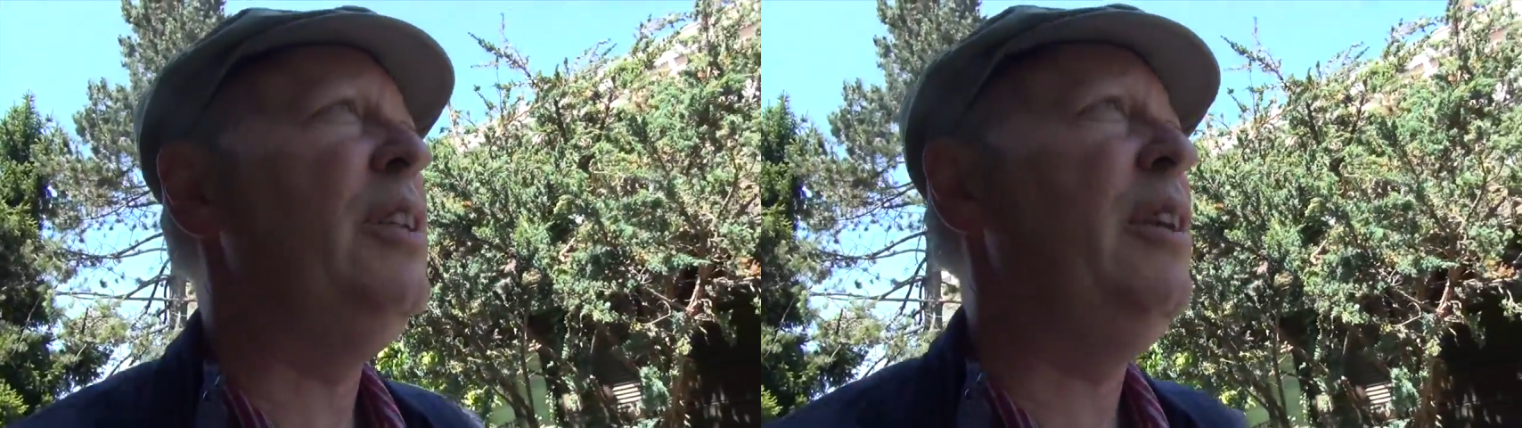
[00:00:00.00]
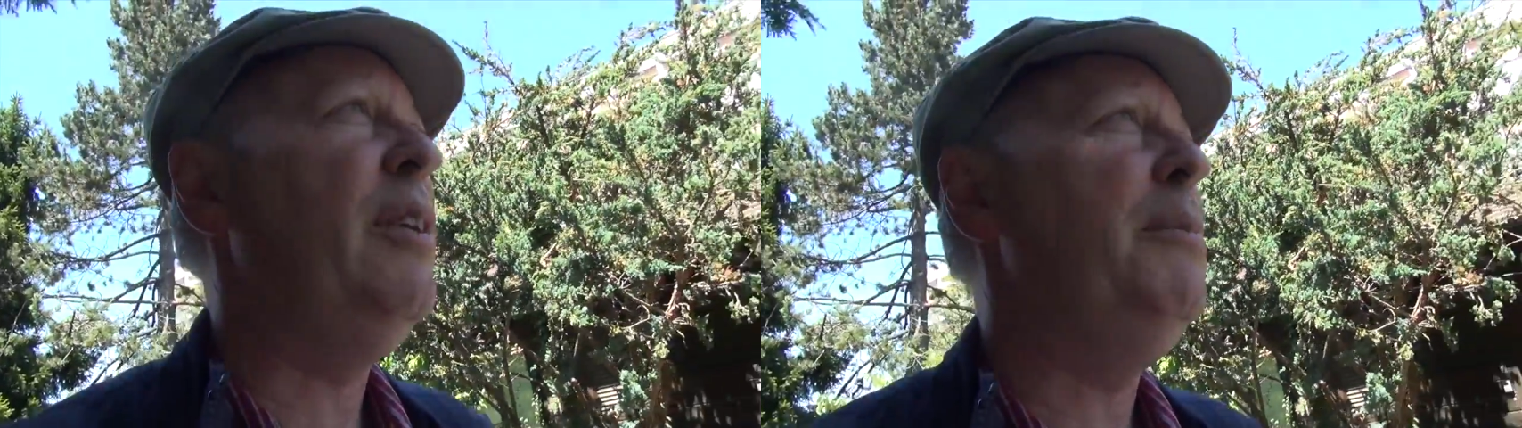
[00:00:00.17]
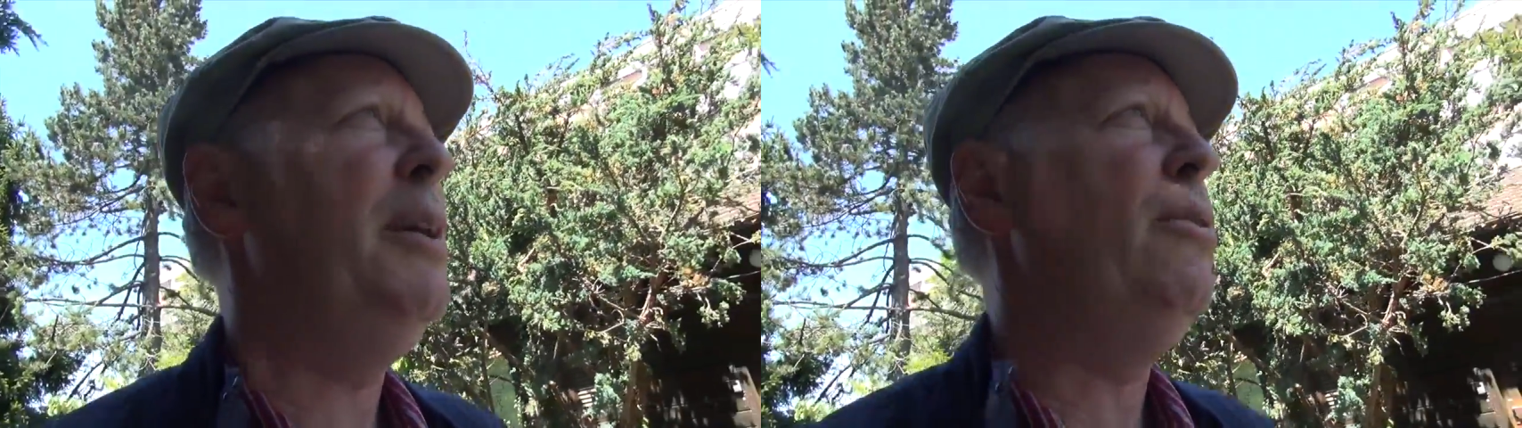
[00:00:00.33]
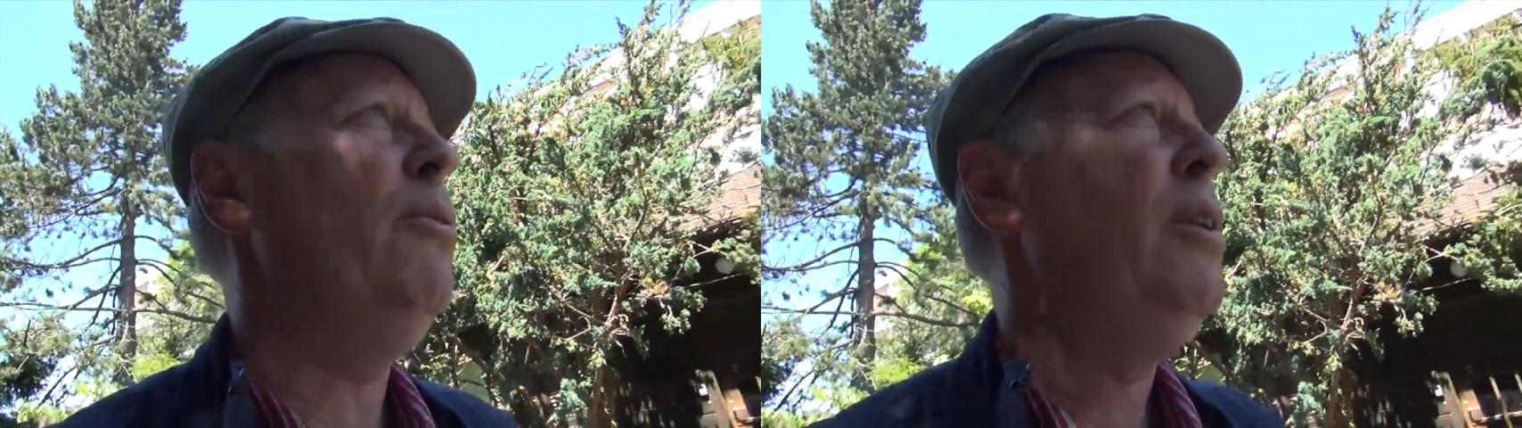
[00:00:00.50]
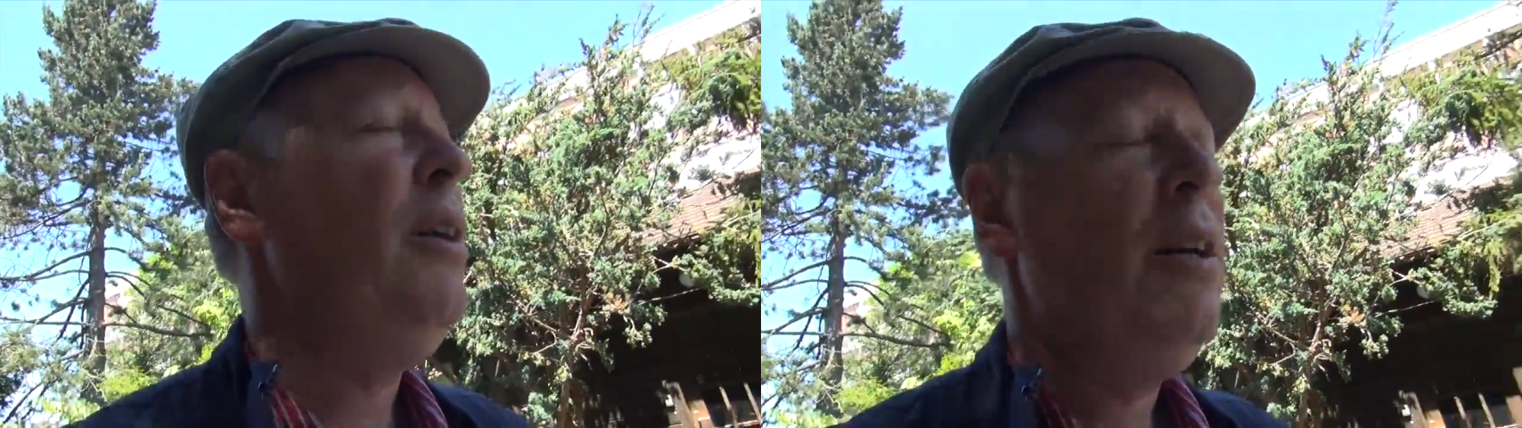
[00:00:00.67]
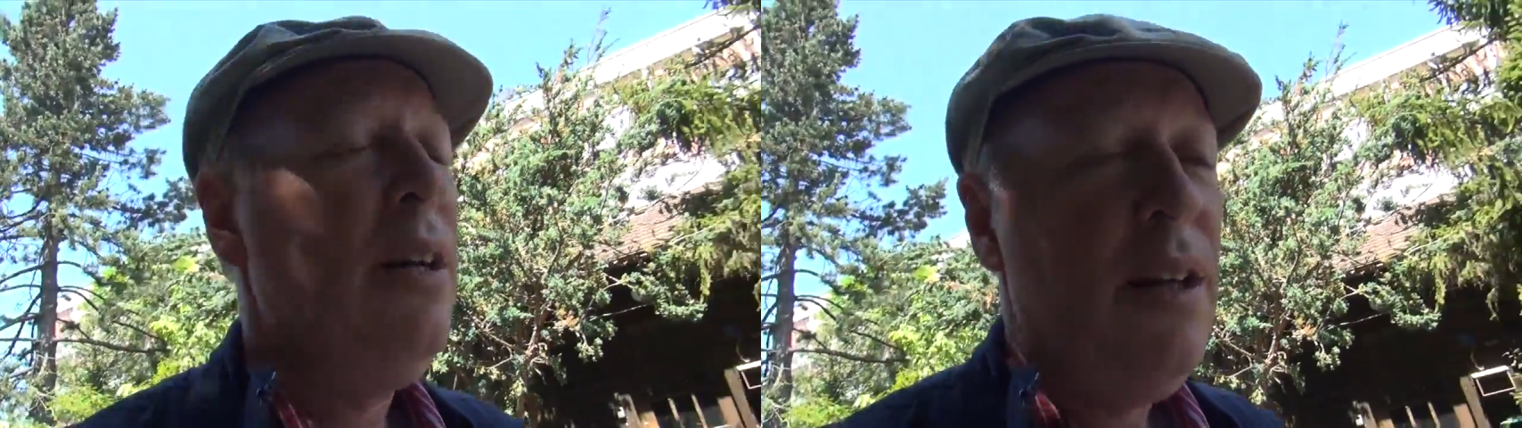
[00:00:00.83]
Now I'm being
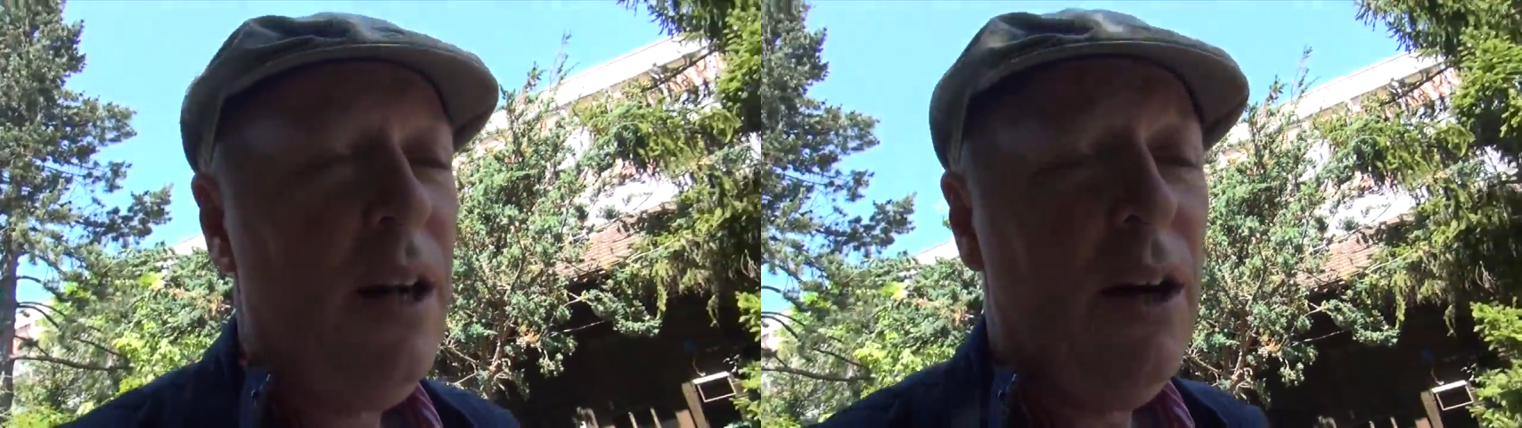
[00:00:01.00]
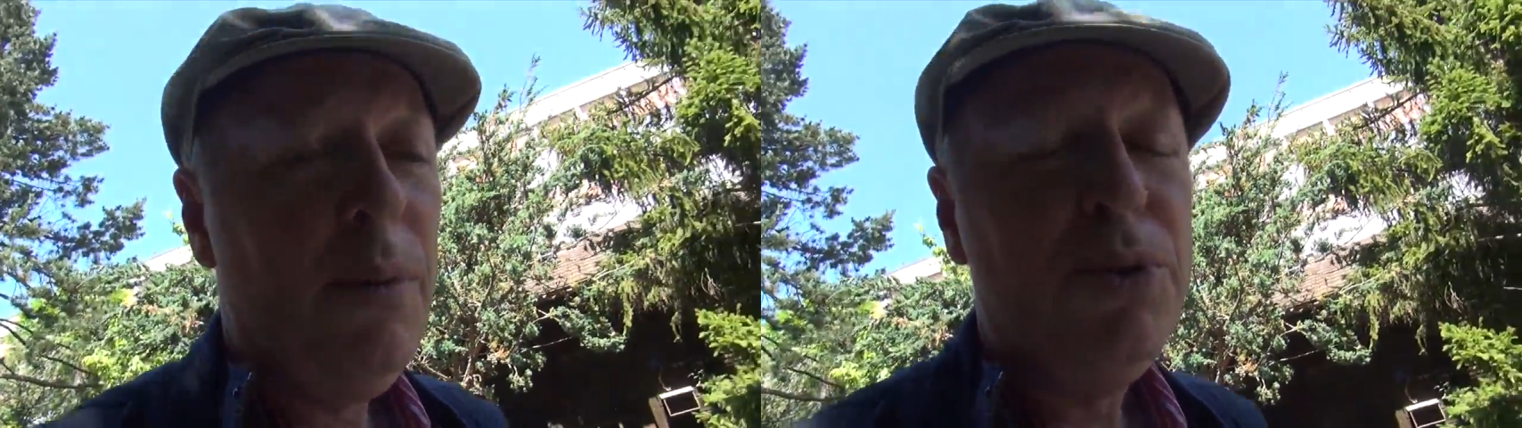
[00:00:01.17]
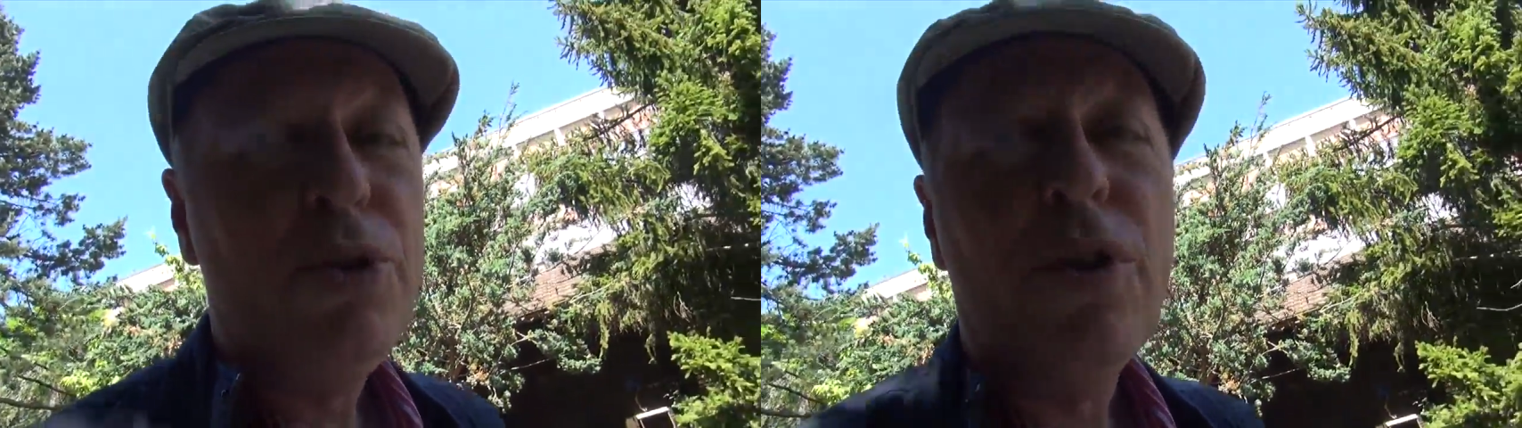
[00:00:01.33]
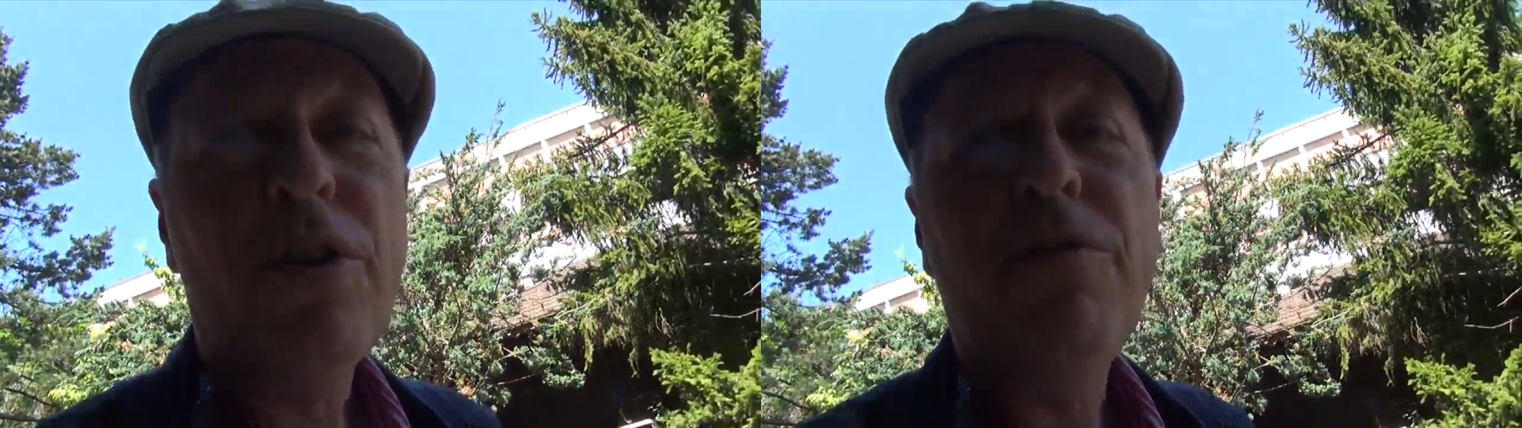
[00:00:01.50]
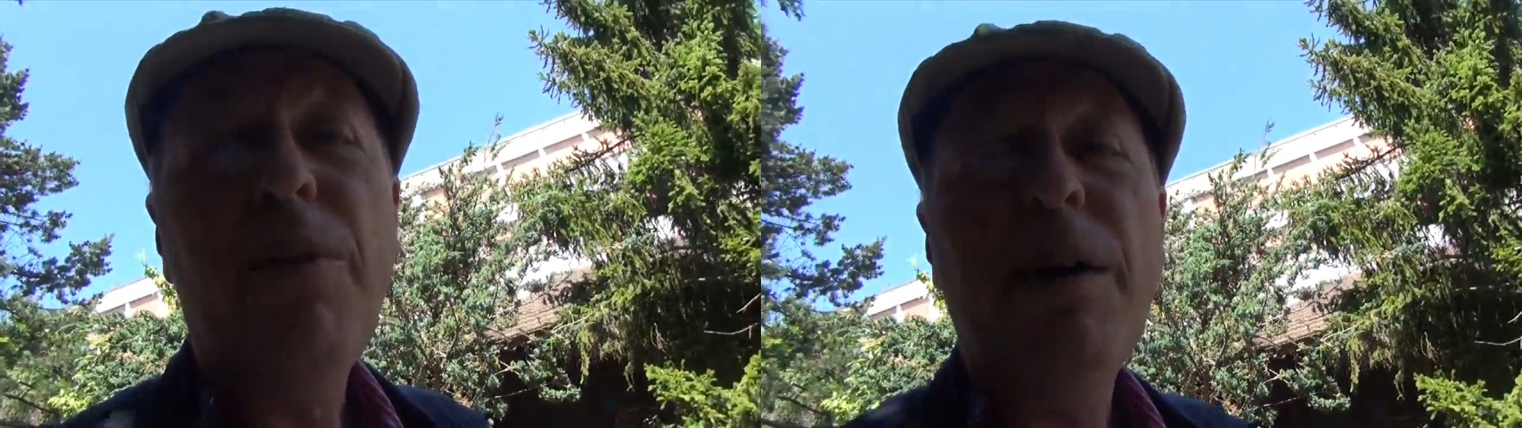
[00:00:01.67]
observed